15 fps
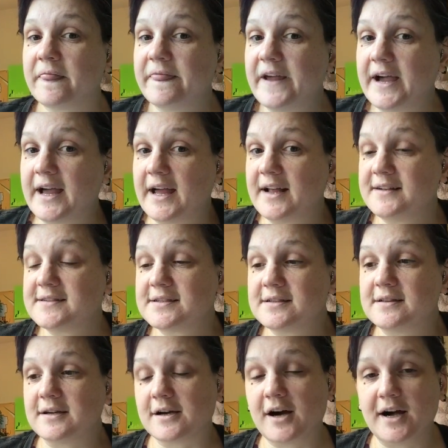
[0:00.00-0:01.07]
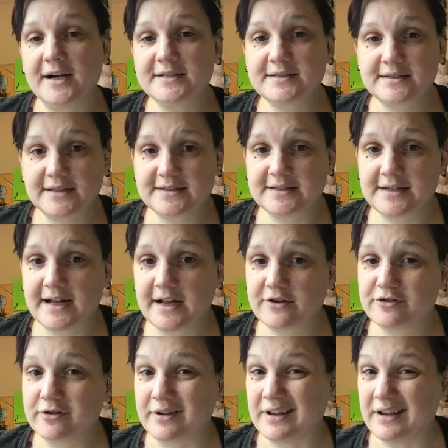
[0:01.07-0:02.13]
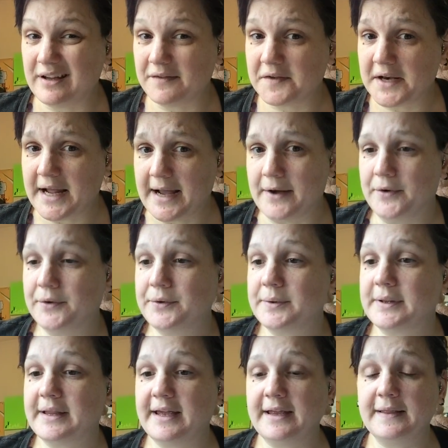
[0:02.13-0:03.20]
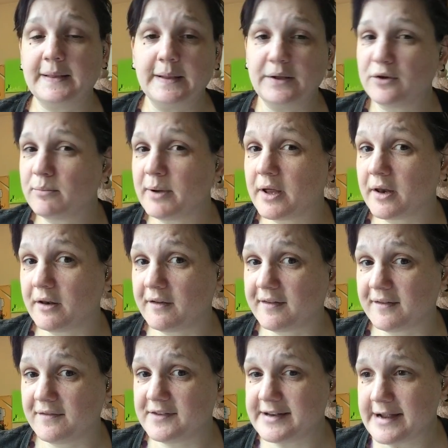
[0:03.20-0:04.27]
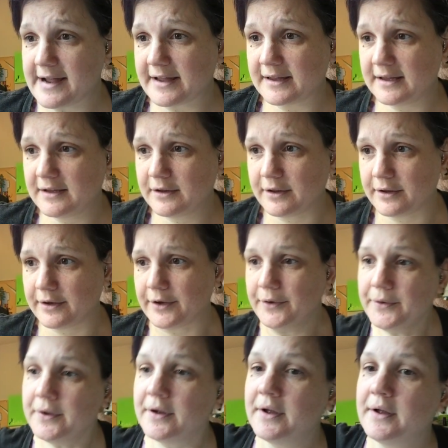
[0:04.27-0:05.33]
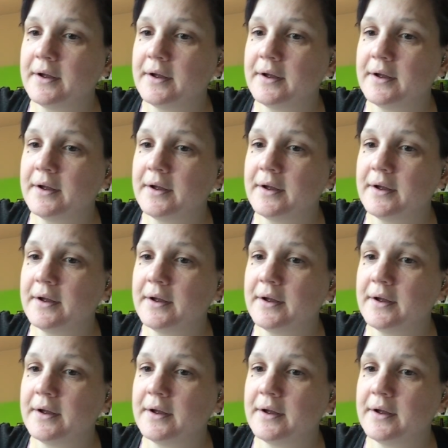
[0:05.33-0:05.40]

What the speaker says: that the cost doesn't actually even out, like the little bottles of tacky glue.